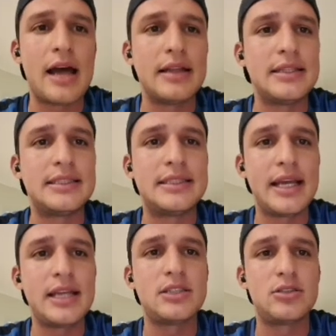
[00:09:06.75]
and the
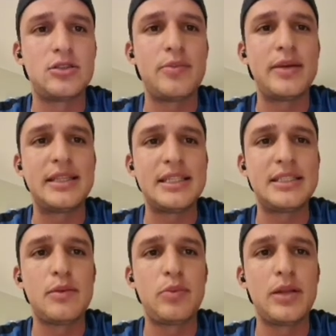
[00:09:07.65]
6 to be
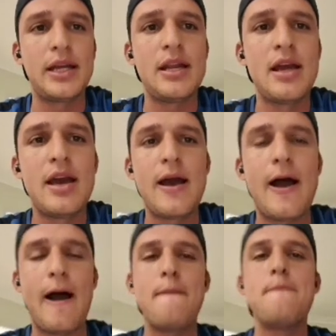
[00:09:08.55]
disciplined
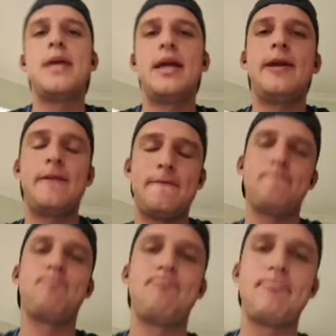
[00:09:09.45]
and being